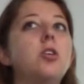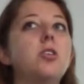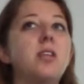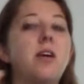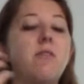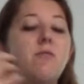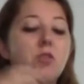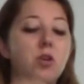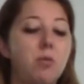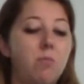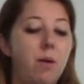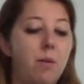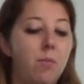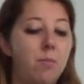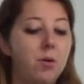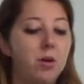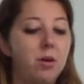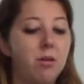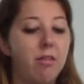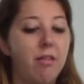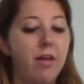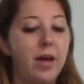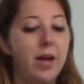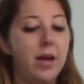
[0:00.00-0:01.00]
just have to
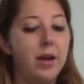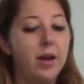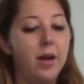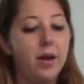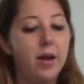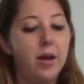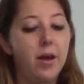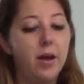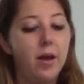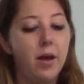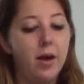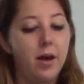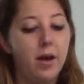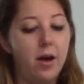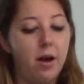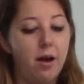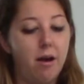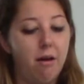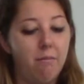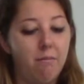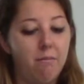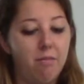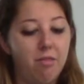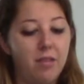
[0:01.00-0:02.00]
remember that
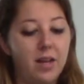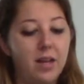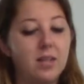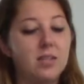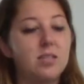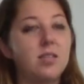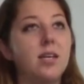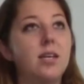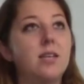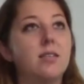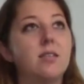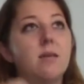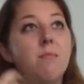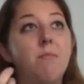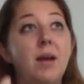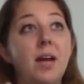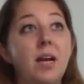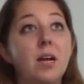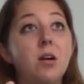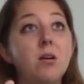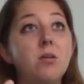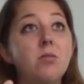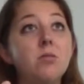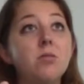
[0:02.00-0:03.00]
things like
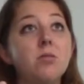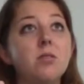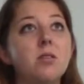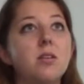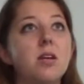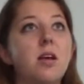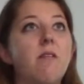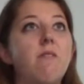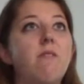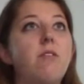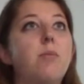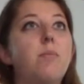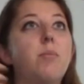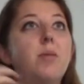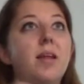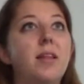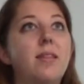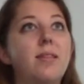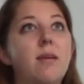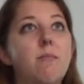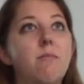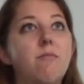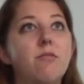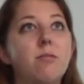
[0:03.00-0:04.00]
tomatoes, if you
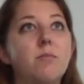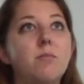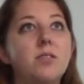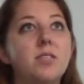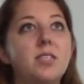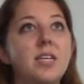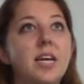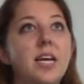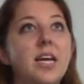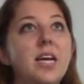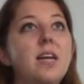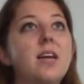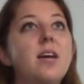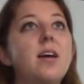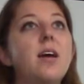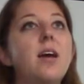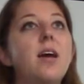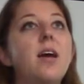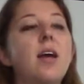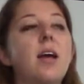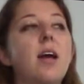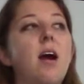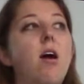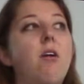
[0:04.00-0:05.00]
plant them from seed,
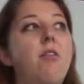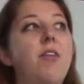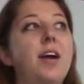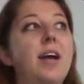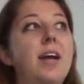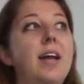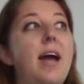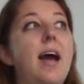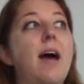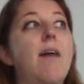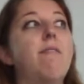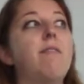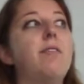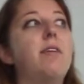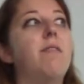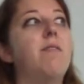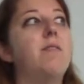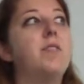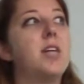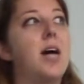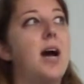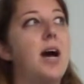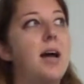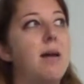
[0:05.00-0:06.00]
are they going to have
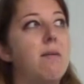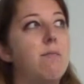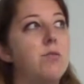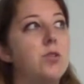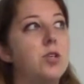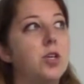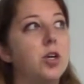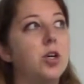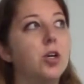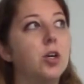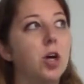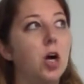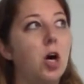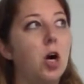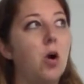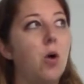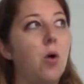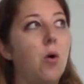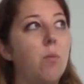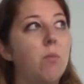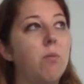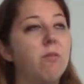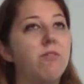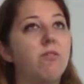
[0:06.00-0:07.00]
enough time to
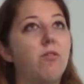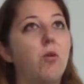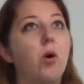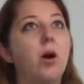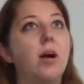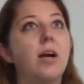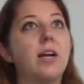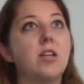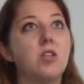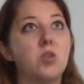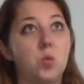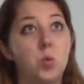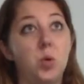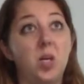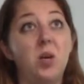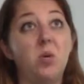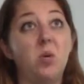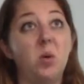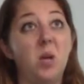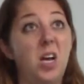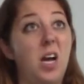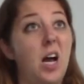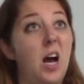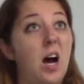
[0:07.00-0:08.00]
grow before it gets really,
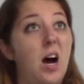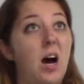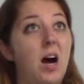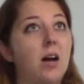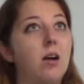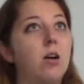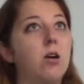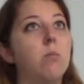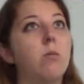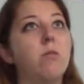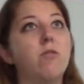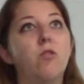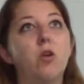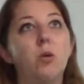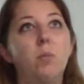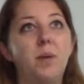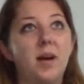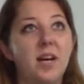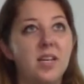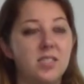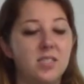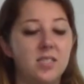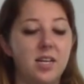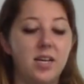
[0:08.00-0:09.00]
really hot or before
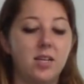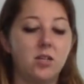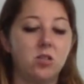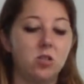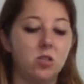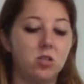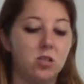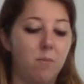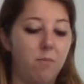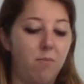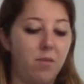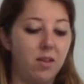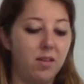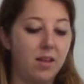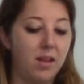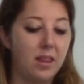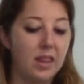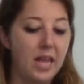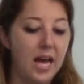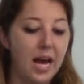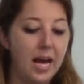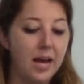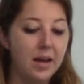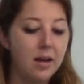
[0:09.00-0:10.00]
pest hits or something like
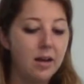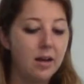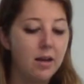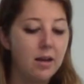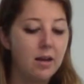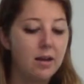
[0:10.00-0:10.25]
that?